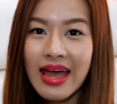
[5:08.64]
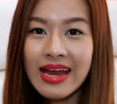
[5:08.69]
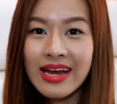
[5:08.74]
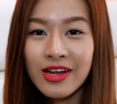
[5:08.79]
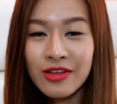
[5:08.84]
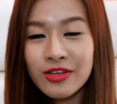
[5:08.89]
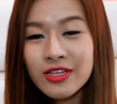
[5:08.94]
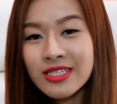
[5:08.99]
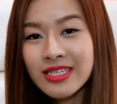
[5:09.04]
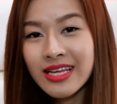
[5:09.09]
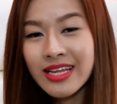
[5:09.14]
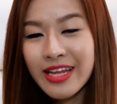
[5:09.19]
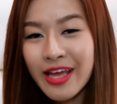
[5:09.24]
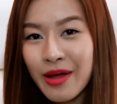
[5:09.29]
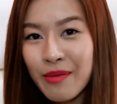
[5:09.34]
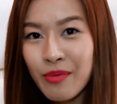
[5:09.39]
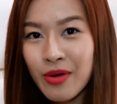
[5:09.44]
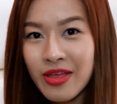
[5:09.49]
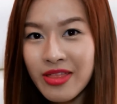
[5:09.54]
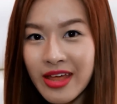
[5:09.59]
Another
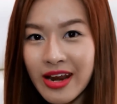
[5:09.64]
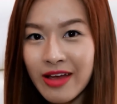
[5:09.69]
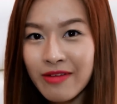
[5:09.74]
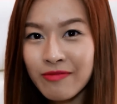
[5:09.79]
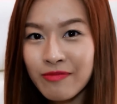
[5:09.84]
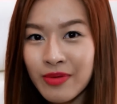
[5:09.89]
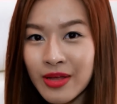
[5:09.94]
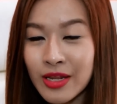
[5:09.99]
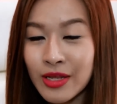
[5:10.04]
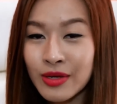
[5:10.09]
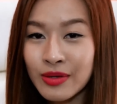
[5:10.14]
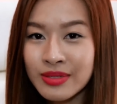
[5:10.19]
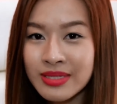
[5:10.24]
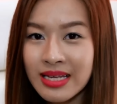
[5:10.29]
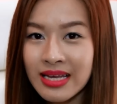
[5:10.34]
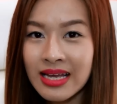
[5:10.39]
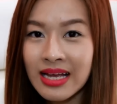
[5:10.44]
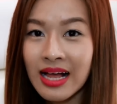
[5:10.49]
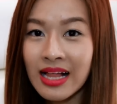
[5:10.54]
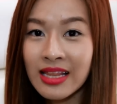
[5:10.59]
skincare brand that I've been
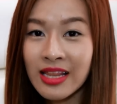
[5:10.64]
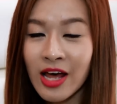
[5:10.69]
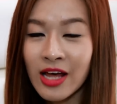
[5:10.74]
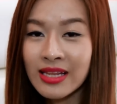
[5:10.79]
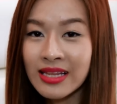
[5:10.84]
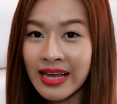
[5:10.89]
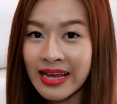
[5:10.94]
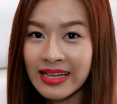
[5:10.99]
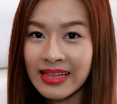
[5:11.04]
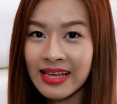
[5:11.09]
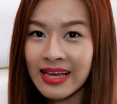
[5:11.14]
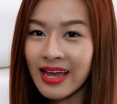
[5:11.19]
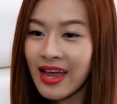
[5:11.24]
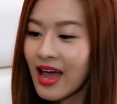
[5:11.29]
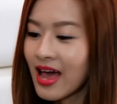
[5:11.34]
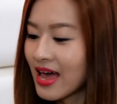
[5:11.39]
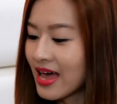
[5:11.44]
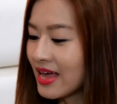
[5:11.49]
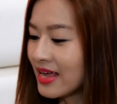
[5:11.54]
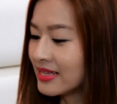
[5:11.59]
using a lot lately
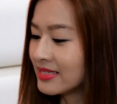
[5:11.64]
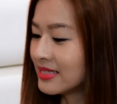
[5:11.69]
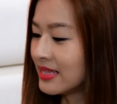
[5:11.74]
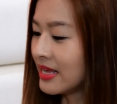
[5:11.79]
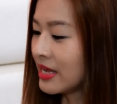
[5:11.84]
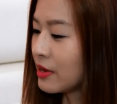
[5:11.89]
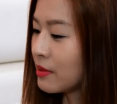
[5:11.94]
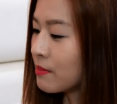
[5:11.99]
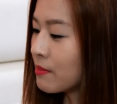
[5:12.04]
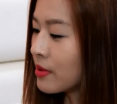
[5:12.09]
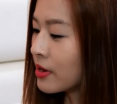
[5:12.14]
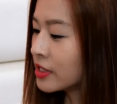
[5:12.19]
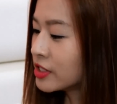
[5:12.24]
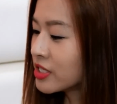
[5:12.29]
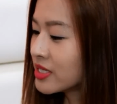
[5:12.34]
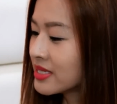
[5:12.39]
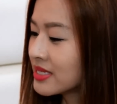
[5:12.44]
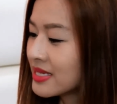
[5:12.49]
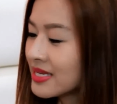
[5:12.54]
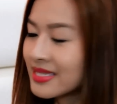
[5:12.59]
is the
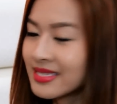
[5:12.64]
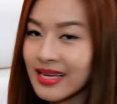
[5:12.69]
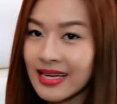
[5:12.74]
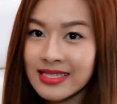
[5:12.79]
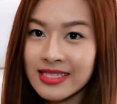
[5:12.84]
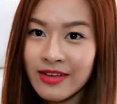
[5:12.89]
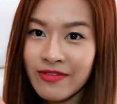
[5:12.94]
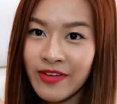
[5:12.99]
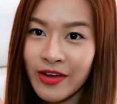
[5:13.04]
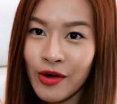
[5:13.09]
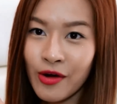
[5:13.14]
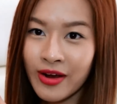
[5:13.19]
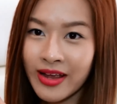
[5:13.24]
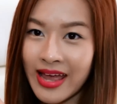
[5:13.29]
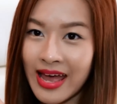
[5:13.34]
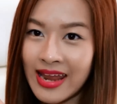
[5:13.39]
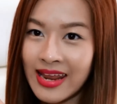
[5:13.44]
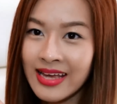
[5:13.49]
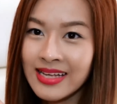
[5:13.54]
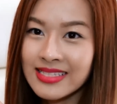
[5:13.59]
Emergency Scientific
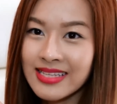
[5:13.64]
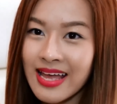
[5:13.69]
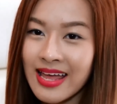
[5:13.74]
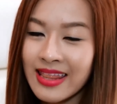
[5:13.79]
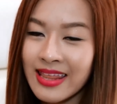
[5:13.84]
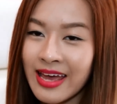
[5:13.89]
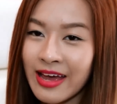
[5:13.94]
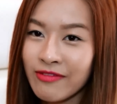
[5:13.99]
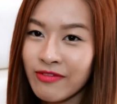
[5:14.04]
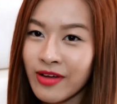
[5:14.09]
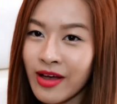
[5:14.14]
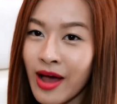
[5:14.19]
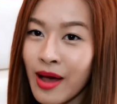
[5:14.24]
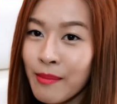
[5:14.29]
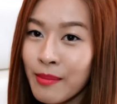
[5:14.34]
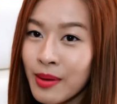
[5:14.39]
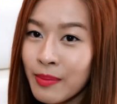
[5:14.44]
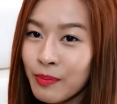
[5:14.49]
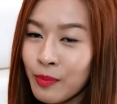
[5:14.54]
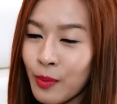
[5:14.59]
Organics, and they have
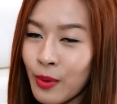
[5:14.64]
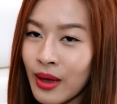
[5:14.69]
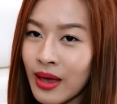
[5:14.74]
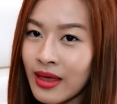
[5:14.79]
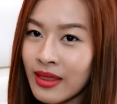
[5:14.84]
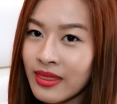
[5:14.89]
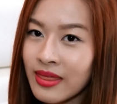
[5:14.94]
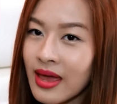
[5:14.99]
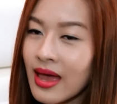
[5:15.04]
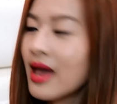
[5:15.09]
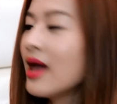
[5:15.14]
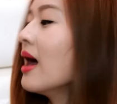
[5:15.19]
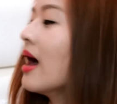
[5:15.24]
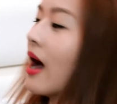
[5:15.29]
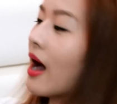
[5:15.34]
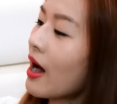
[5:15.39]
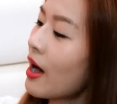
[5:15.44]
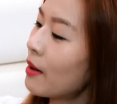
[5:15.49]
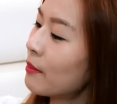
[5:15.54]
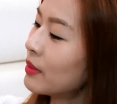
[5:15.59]
come up with
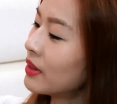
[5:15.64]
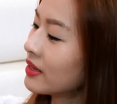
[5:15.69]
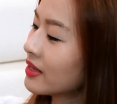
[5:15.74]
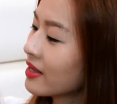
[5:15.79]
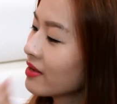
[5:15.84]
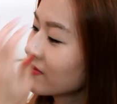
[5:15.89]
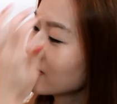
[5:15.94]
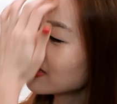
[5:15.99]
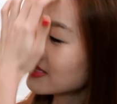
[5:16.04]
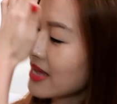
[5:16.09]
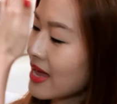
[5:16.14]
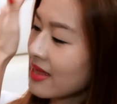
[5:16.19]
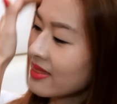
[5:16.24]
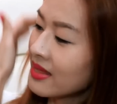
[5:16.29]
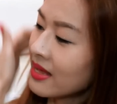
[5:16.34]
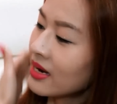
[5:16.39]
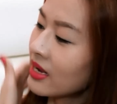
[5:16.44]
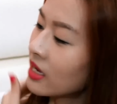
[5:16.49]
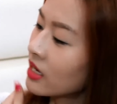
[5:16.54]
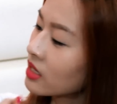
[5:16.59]
a gift
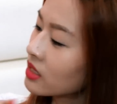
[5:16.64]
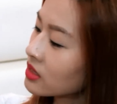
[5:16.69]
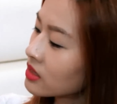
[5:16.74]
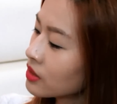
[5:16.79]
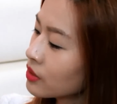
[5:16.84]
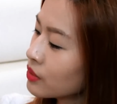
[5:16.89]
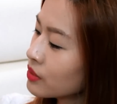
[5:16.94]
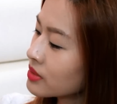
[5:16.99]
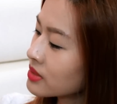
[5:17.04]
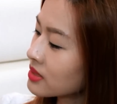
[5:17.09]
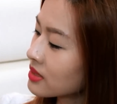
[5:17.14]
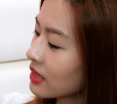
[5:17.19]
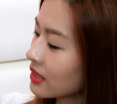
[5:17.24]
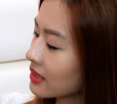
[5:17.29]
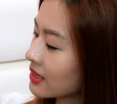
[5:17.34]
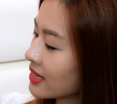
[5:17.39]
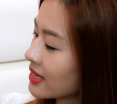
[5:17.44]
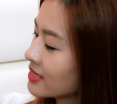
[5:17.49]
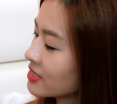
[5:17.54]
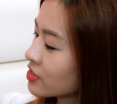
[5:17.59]
set that includes the
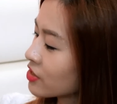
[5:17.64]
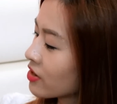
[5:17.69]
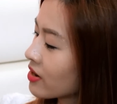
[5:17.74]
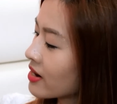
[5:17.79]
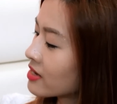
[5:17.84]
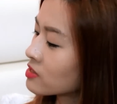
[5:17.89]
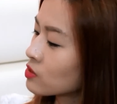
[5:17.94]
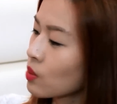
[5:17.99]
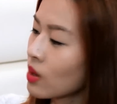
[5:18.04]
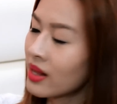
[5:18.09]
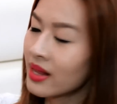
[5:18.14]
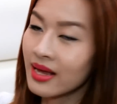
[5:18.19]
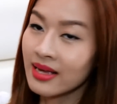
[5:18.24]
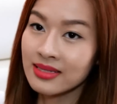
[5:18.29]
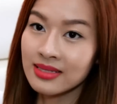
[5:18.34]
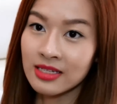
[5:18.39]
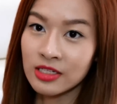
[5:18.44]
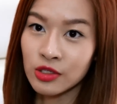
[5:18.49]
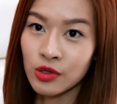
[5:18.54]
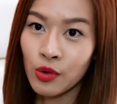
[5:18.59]
cleanser as well
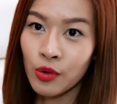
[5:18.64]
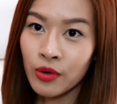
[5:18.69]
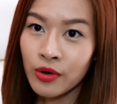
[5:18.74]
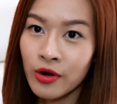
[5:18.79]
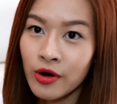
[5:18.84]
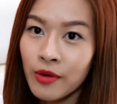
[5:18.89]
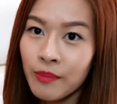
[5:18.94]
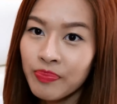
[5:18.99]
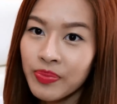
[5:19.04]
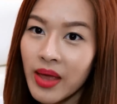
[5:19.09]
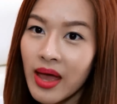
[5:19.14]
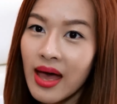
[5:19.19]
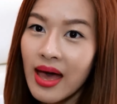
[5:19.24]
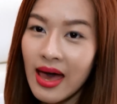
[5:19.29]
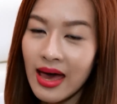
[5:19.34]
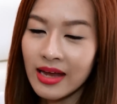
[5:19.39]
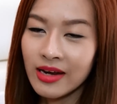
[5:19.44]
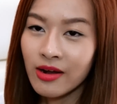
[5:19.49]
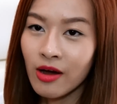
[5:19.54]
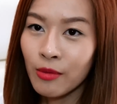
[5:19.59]
as the toner.
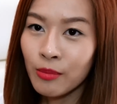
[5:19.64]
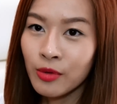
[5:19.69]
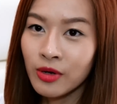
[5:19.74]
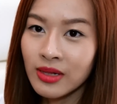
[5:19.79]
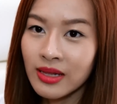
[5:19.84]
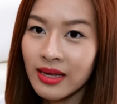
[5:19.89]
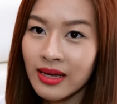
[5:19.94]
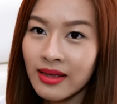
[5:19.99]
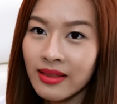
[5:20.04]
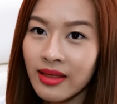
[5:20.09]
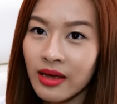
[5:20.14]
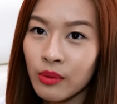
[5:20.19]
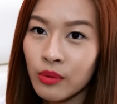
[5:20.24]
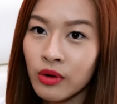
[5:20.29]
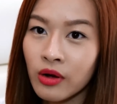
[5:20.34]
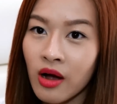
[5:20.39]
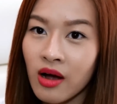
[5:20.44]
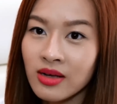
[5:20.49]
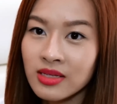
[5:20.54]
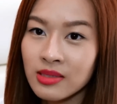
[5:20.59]
And normally they
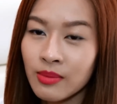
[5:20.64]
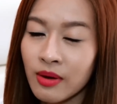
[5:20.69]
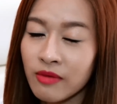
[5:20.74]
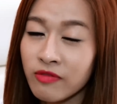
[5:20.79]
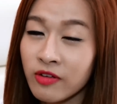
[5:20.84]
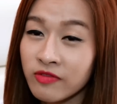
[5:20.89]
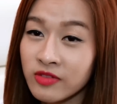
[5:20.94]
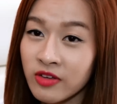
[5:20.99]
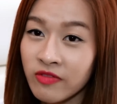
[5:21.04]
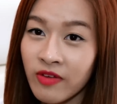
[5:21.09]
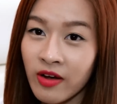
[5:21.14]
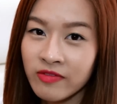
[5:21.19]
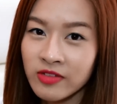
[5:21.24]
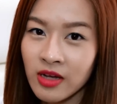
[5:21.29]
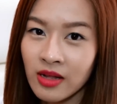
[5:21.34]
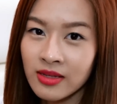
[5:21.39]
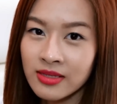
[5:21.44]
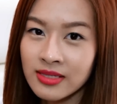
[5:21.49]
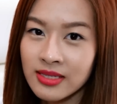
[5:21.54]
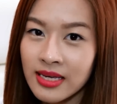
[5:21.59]
would cost about
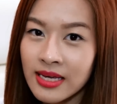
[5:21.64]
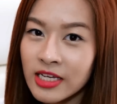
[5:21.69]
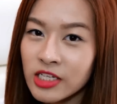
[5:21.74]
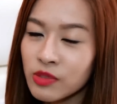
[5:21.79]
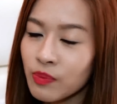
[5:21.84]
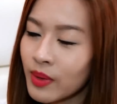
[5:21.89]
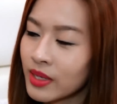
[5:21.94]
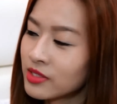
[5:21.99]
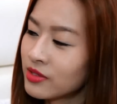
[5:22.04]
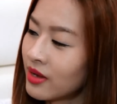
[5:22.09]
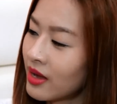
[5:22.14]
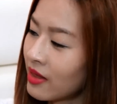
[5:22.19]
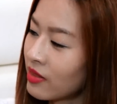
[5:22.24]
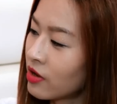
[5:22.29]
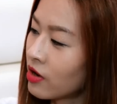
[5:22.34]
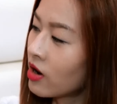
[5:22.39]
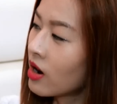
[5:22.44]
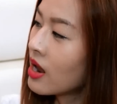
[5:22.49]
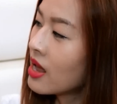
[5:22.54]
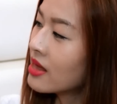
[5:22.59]
$55 each, but
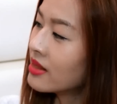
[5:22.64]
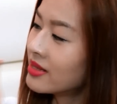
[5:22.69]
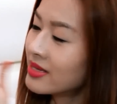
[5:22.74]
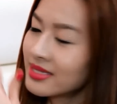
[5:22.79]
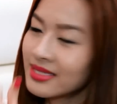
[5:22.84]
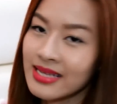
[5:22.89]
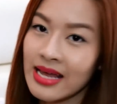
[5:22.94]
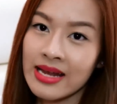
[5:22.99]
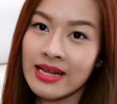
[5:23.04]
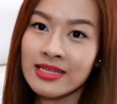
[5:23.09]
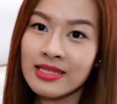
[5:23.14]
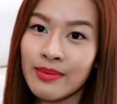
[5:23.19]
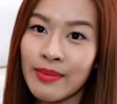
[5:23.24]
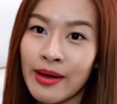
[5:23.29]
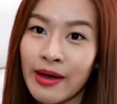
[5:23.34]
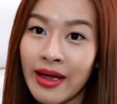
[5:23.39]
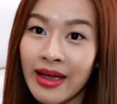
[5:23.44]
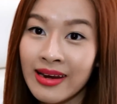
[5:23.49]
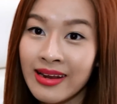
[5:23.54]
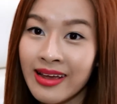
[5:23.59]
together this set is about